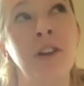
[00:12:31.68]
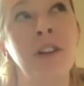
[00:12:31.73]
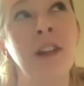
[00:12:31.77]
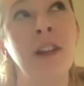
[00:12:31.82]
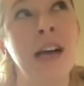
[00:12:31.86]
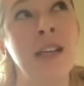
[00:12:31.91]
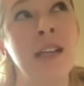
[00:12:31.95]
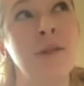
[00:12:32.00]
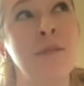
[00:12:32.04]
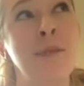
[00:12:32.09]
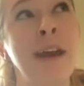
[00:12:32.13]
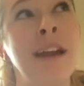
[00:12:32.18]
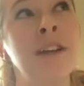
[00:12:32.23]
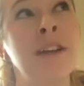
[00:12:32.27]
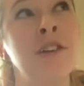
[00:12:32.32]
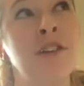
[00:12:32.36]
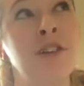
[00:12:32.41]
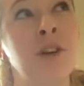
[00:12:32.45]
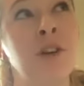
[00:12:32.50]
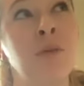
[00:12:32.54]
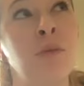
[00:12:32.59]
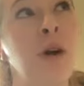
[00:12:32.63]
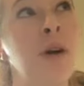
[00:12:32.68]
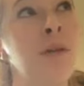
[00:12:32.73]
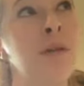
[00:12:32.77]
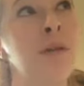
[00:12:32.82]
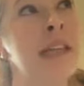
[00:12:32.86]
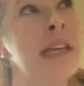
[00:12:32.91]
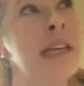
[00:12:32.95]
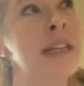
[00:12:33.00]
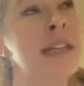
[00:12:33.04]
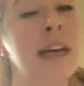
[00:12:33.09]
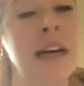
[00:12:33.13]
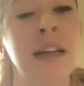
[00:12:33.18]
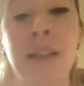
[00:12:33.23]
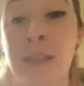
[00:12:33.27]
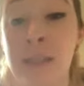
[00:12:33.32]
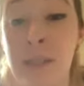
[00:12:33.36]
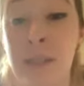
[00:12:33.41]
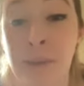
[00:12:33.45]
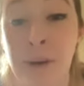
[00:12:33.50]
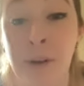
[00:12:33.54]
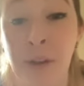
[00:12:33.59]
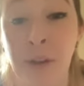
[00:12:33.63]
your last manager, what would they tell
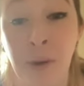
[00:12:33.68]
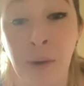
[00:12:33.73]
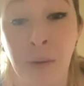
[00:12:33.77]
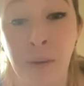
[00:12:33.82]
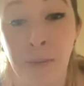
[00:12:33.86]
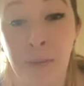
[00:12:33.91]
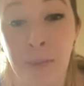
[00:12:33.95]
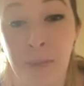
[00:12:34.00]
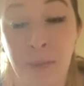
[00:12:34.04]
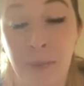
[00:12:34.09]
us about you?